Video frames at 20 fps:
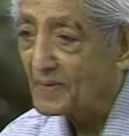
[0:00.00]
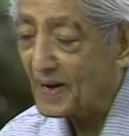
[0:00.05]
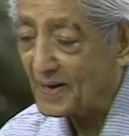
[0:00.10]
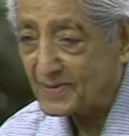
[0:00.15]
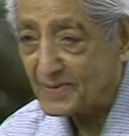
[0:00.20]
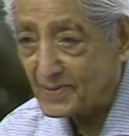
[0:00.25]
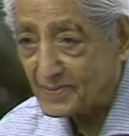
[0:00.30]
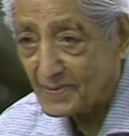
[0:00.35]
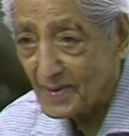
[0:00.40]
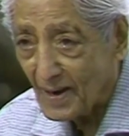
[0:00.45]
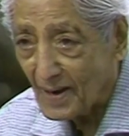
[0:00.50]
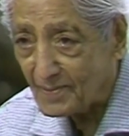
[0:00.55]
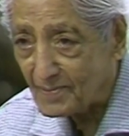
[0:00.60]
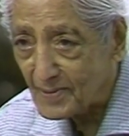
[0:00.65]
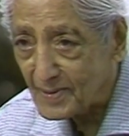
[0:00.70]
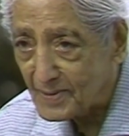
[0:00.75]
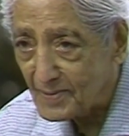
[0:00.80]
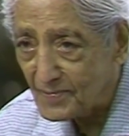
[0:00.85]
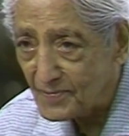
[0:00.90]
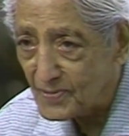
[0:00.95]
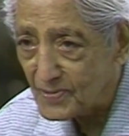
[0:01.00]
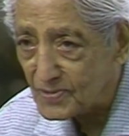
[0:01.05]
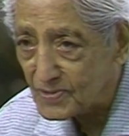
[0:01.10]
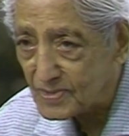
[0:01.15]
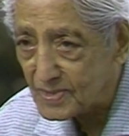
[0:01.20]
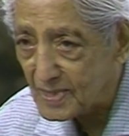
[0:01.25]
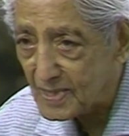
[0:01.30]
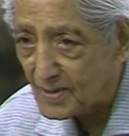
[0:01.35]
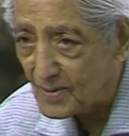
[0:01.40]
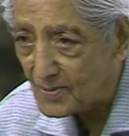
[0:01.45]
I wonder if you
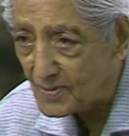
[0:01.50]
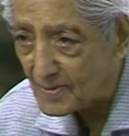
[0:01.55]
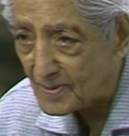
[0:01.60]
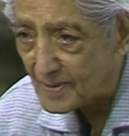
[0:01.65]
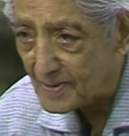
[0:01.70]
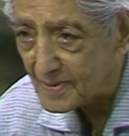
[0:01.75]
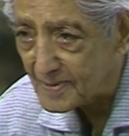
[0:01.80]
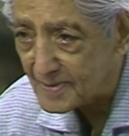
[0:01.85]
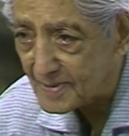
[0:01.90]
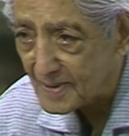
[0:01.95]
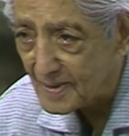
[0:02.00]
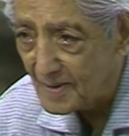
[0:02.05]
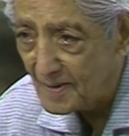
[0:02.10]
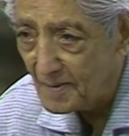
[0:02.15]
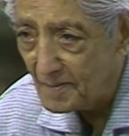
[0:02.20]
see all this.